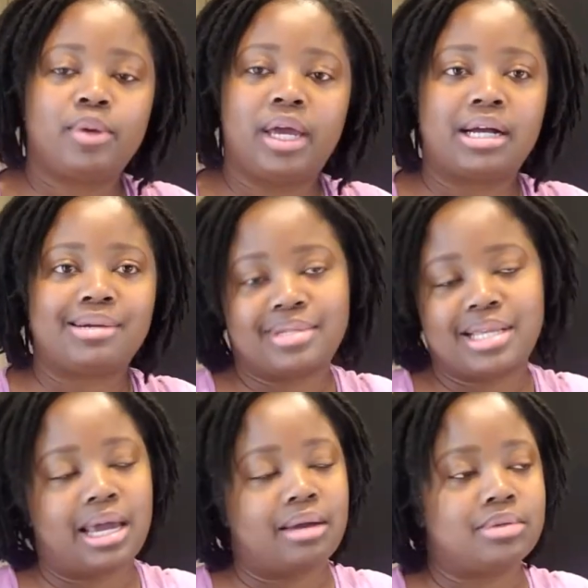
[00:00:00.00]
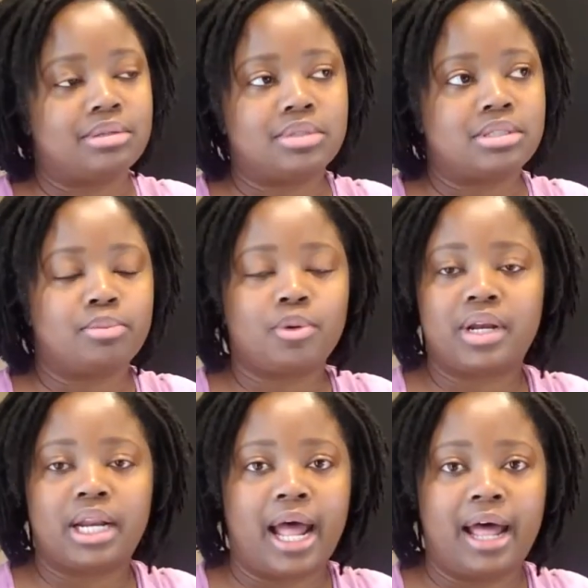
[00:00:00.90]
And I was like, what's the point
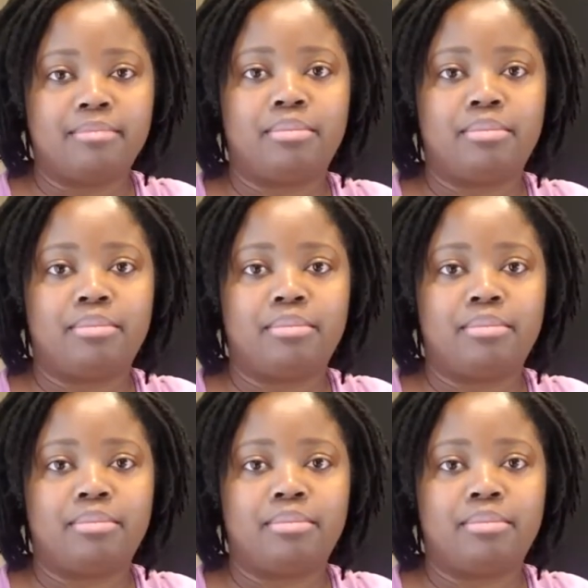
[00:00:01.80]
of that?